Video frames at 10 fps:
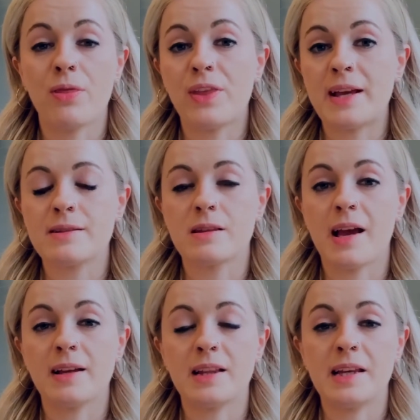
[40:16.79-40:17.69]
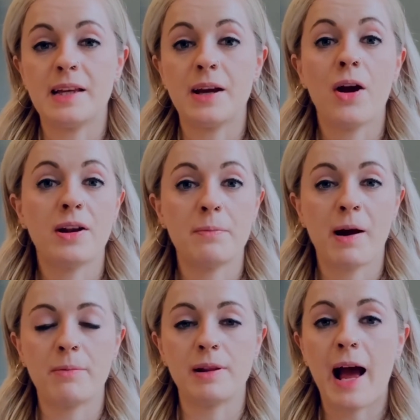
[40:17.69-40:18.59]
things like the Holy
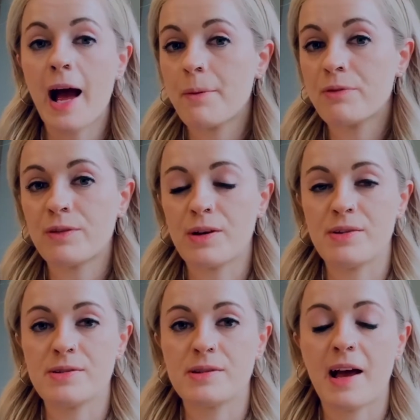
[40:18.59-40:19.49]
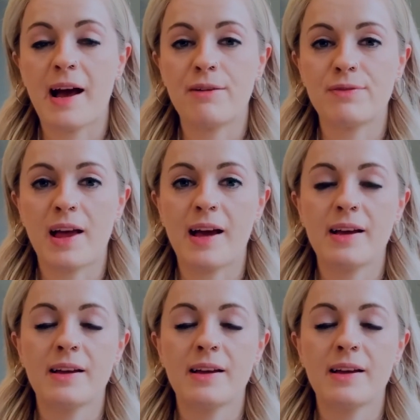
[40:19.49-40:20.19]
Bible app for those that have that.